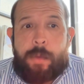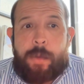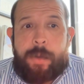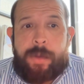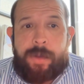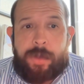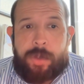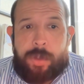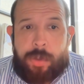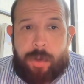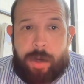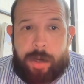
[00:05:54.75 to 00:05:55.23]

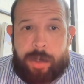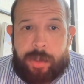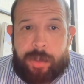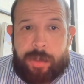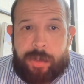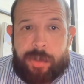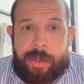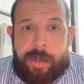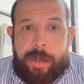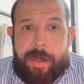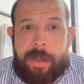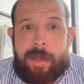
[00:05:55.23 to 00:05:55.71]
what the structure
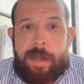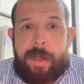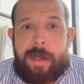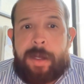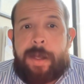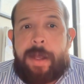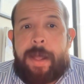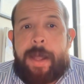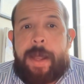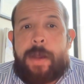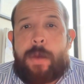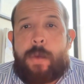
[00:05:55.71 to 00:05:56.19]
is going to
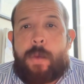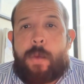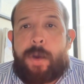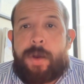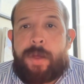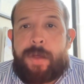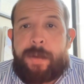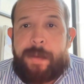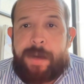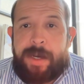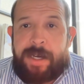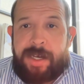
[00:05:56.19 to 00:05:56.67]
look like, what
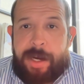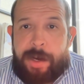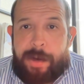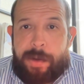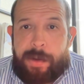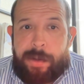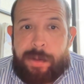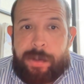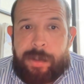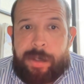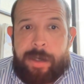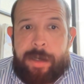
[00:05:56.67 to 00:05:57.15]
are the
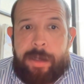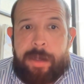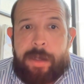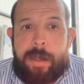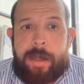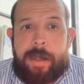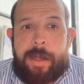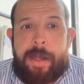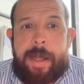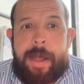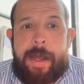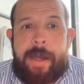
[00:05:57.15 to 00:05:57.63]
materials going to
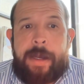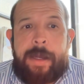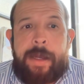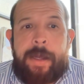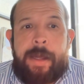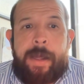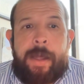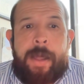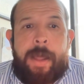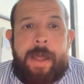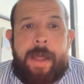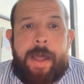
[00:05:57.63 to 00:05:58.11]
look like,
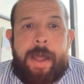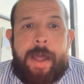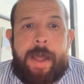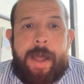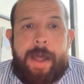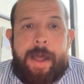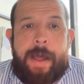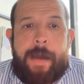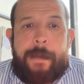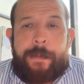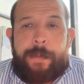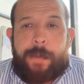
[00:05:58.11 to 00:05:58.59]

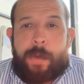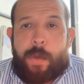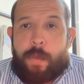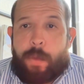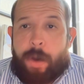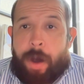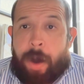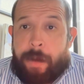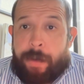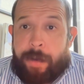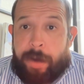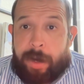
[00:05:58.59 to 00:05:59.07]

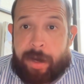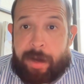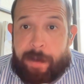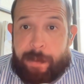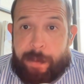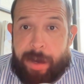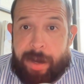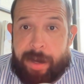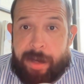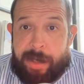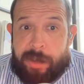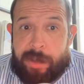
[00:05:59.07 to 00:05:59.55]
are there going to be any